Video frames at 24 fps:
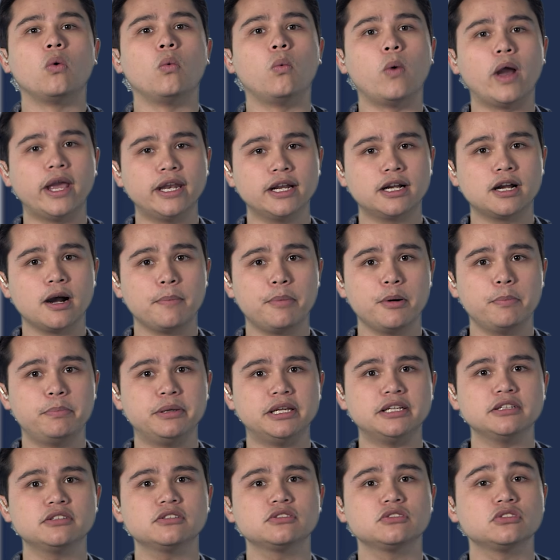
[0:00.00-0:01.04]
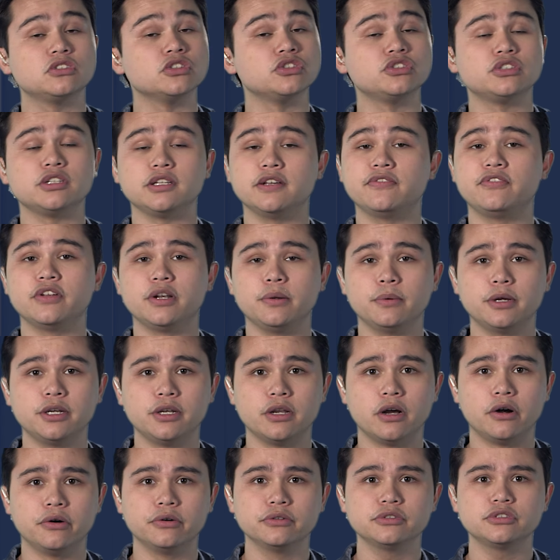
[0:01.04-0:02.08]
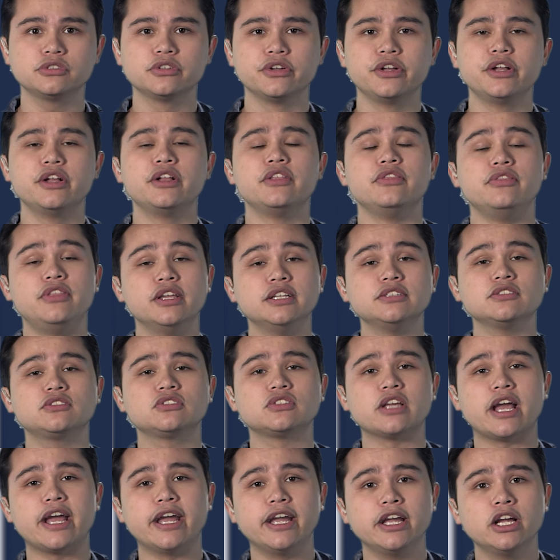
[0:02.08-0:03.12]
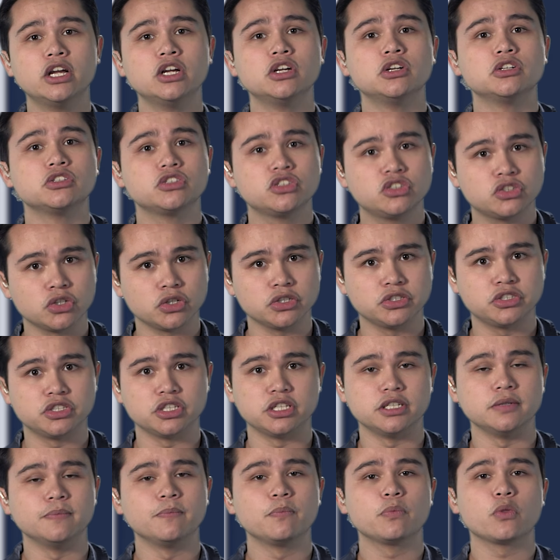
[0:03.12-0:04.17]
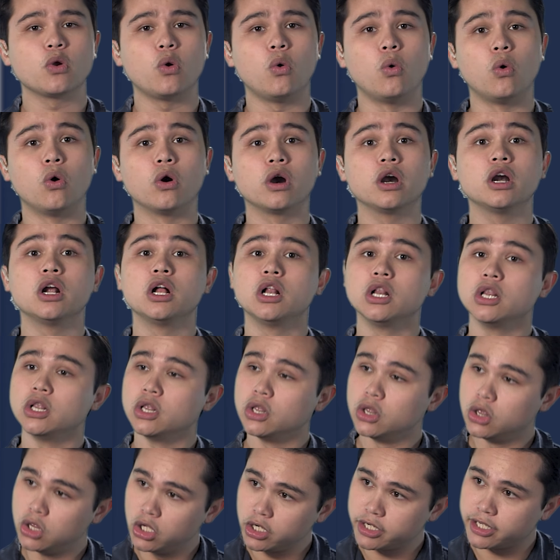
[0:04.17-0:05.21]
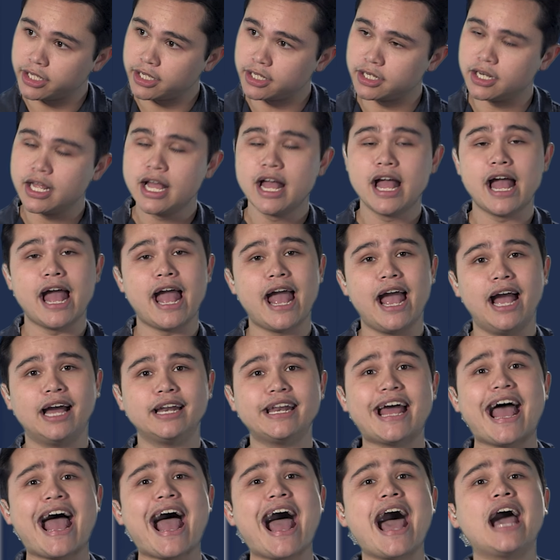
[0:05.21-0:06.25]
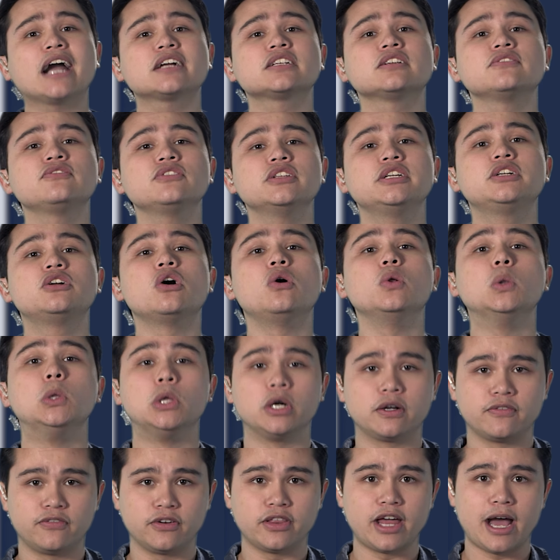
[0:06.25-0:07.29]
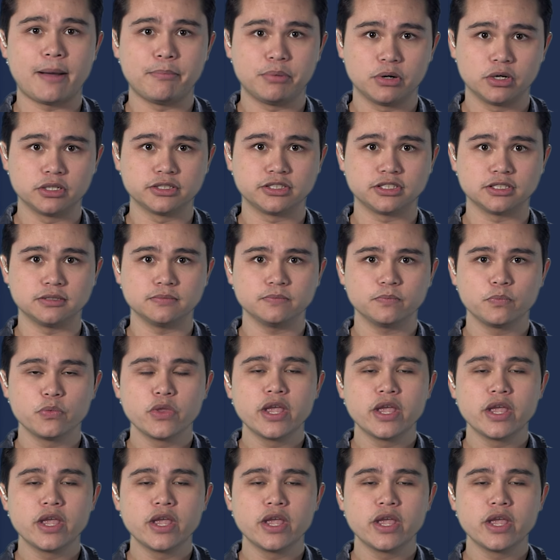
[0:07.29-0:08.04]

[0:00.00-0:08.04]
Wait a couple beats to see if anyone knows, then say searching or looking and actively go look for that person.